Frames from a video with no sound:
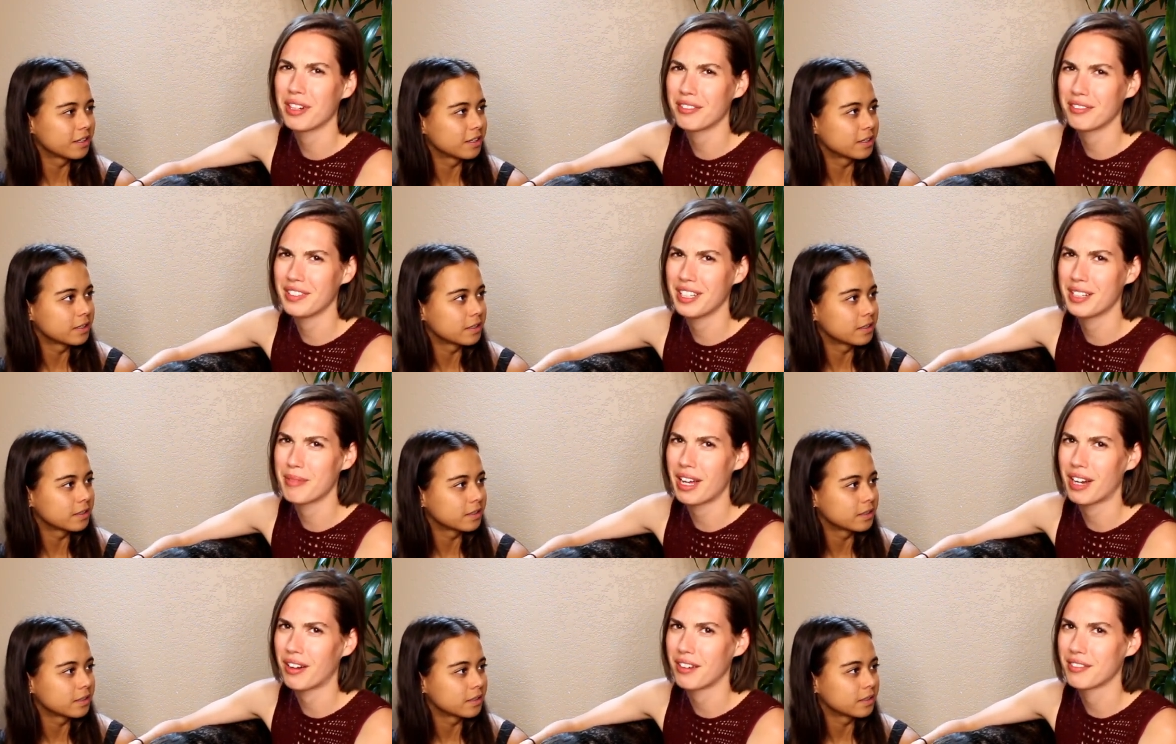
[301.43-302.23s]
Speaker 1: we don't feed
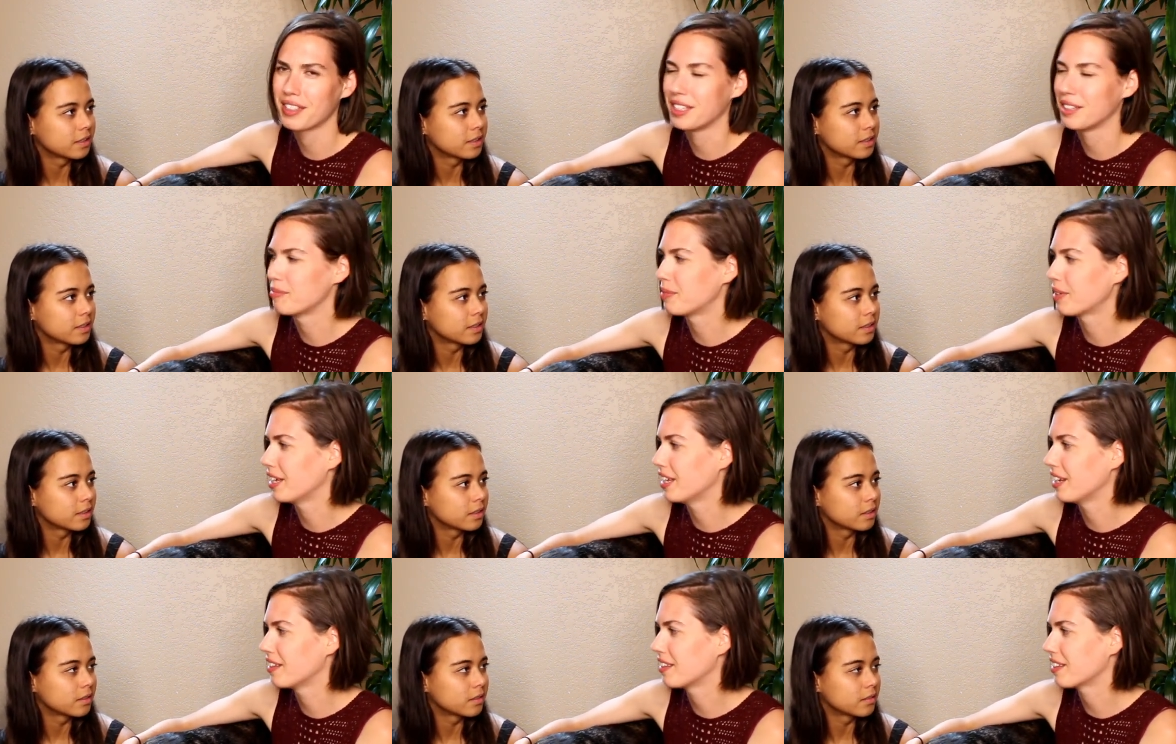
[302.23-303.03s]
him that often,
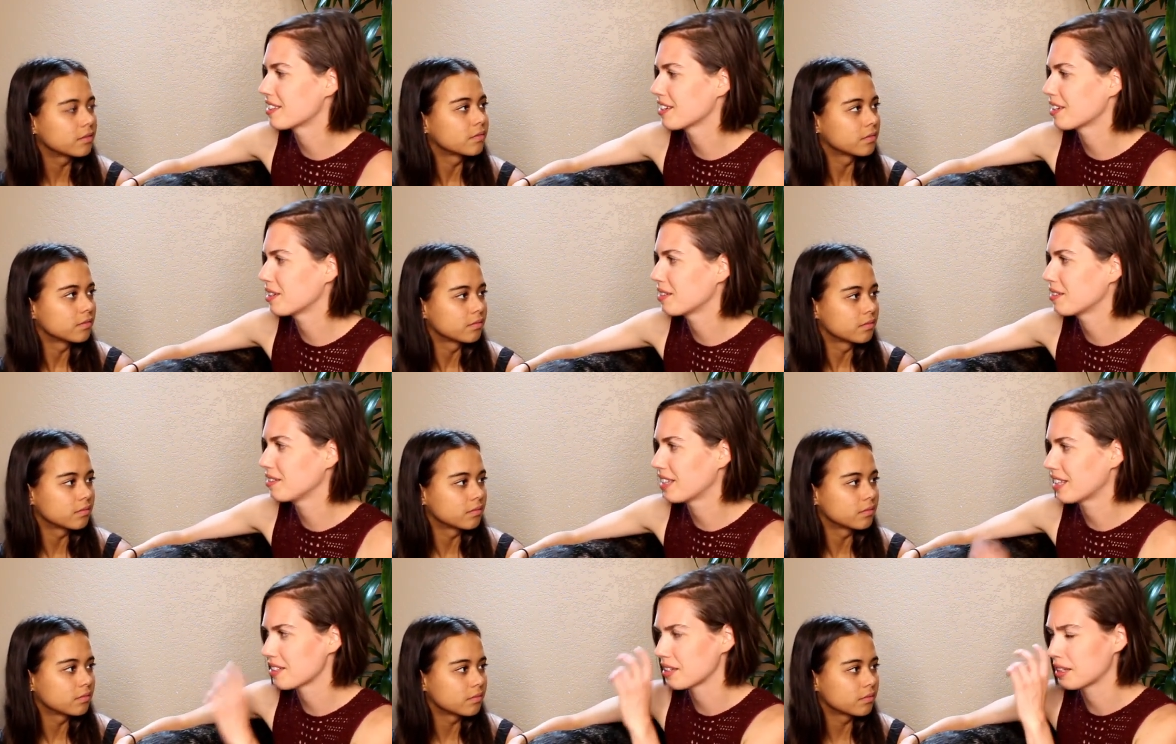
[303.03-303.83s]
but that's a
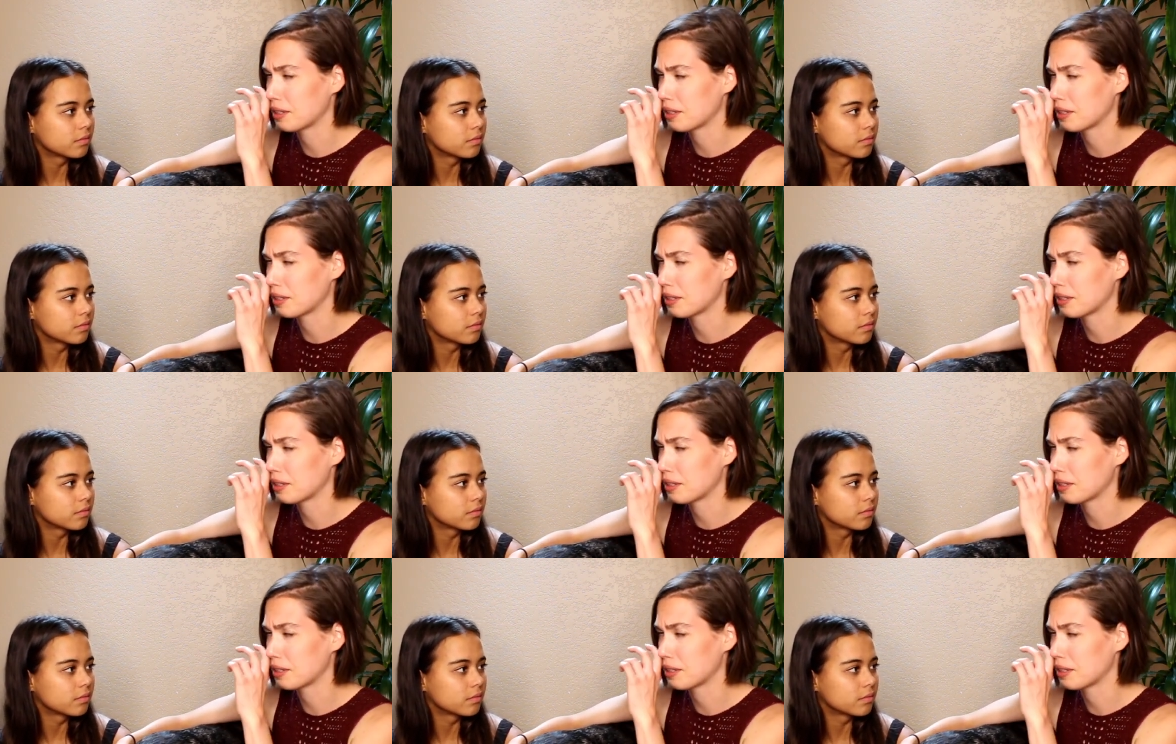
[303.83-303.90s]
good that's a